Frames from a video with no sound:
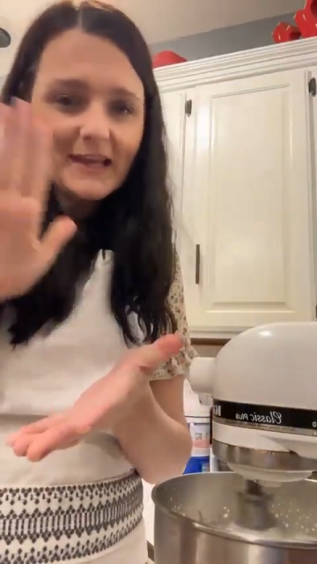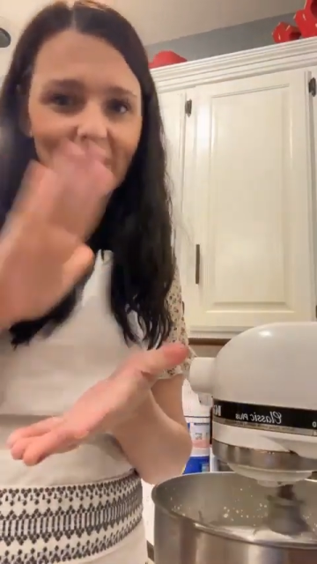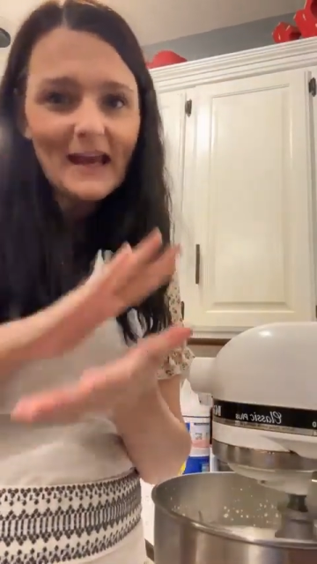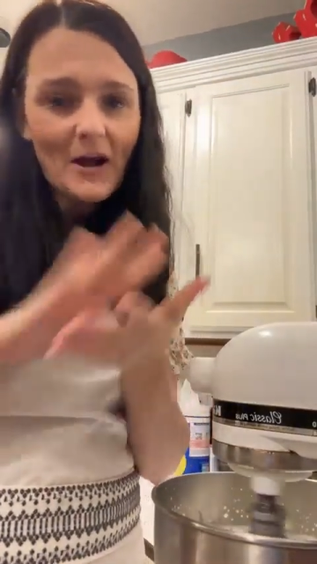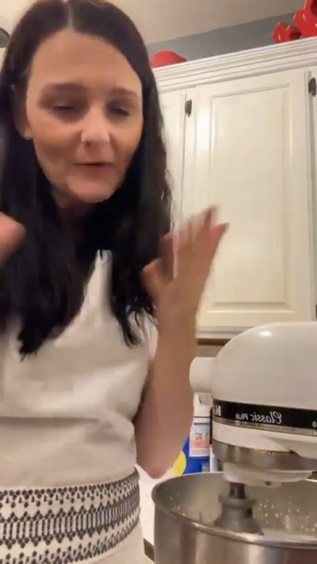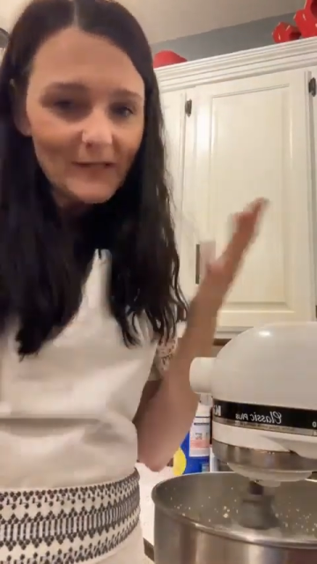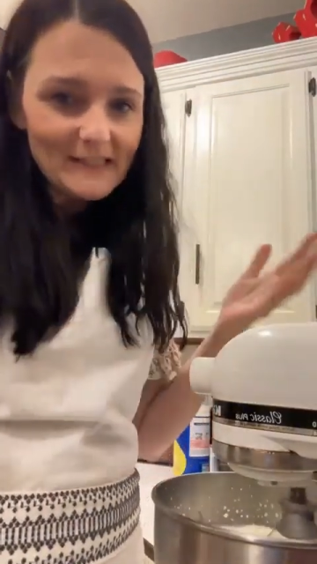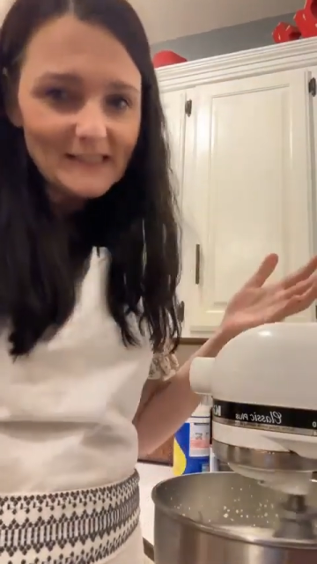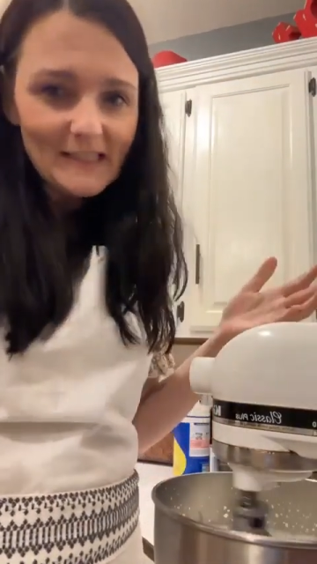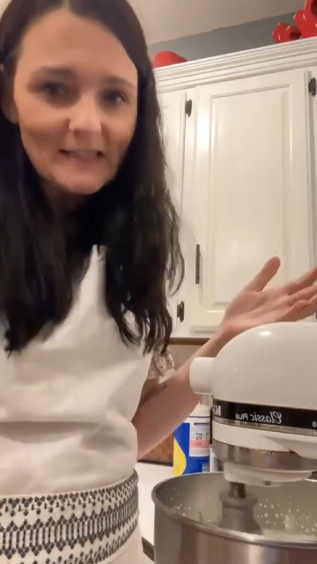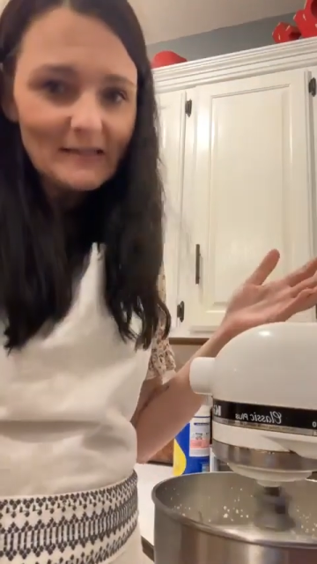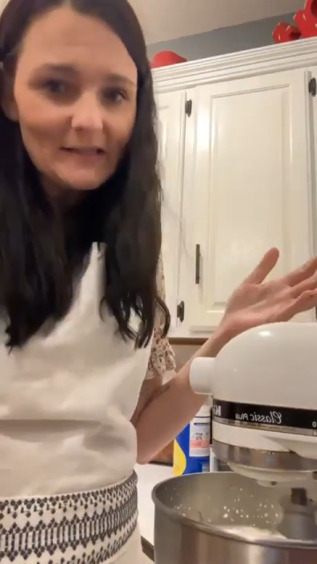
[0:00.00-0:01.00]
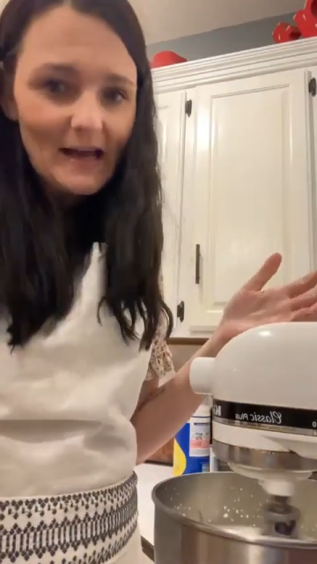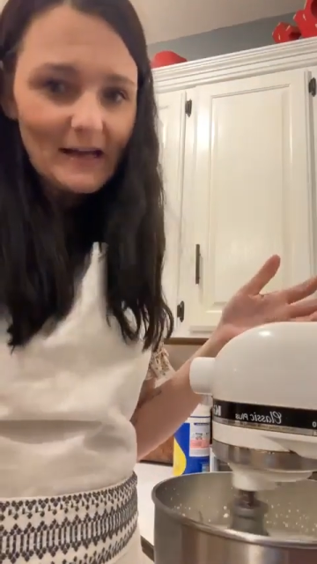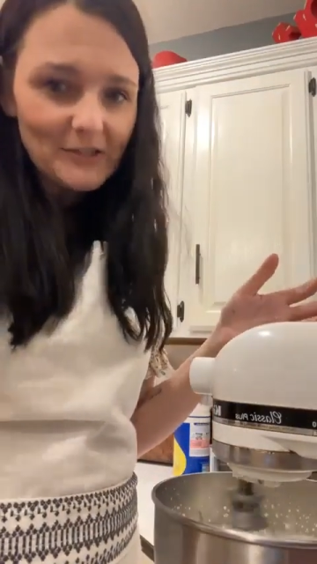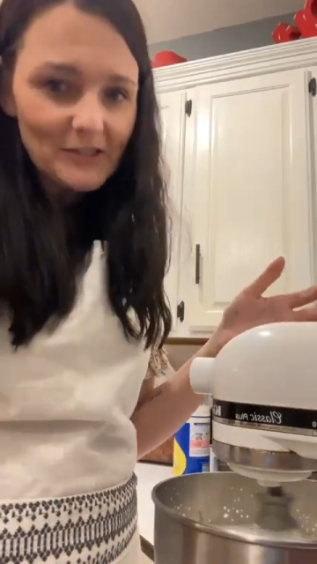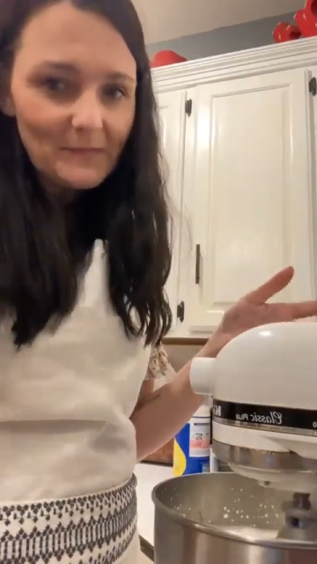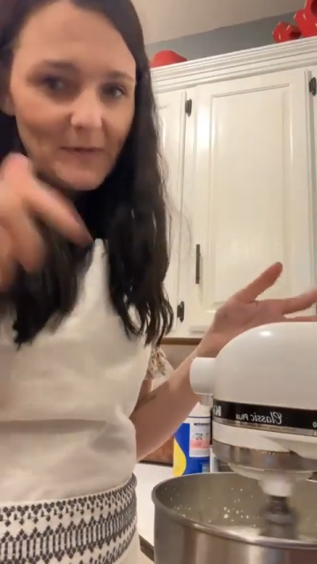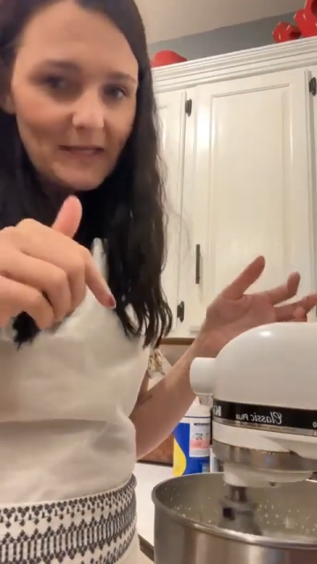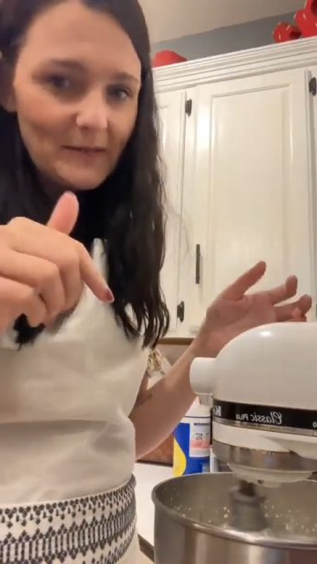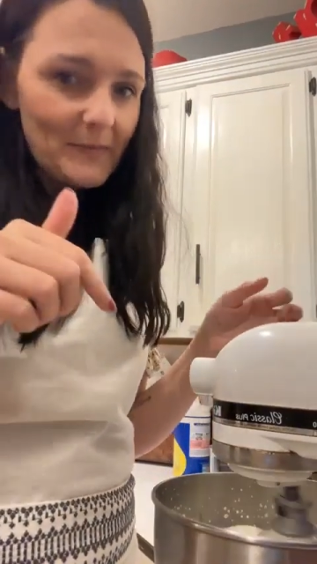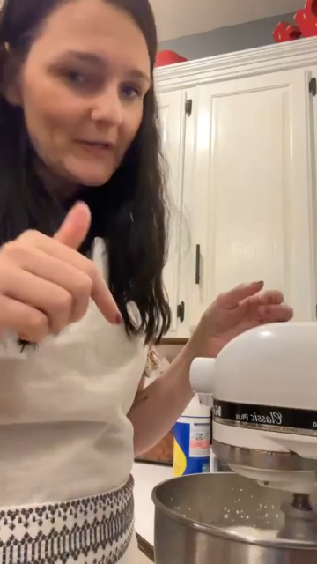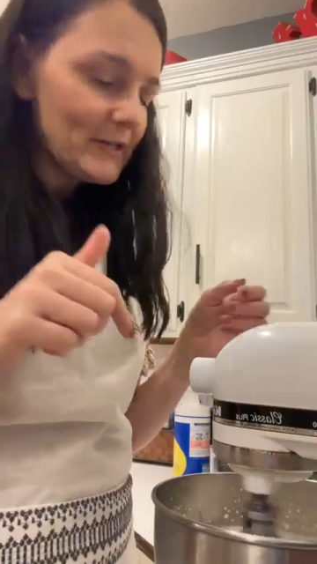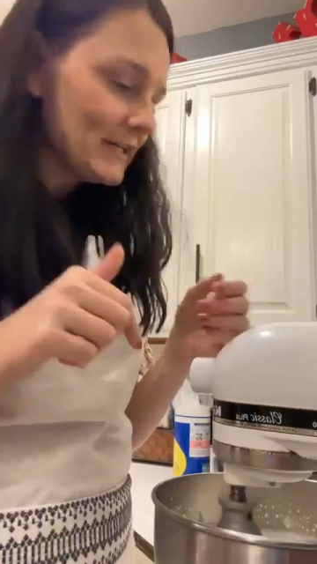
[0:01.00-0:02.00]
and how easy actually
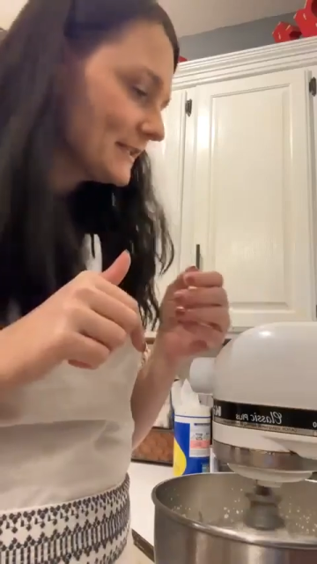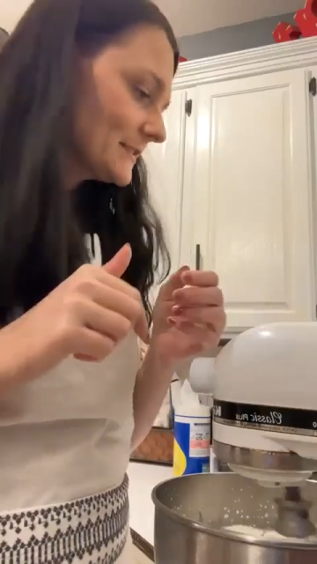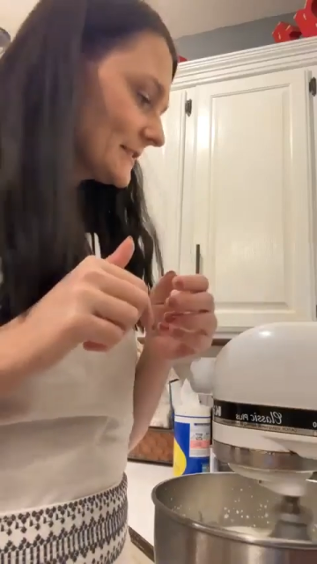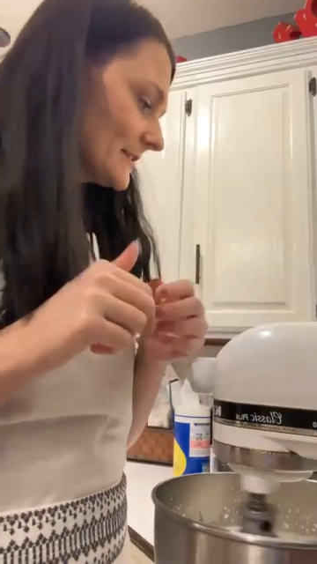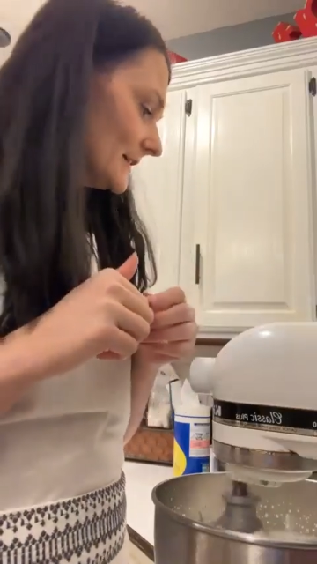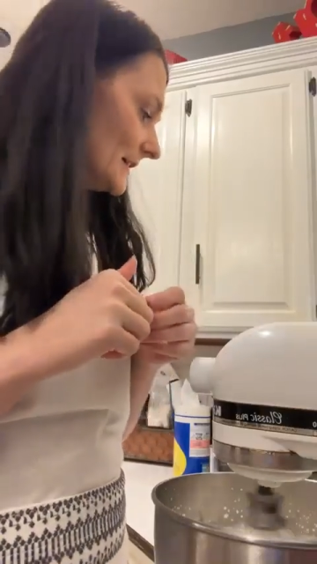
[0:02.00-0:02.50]
making butter is.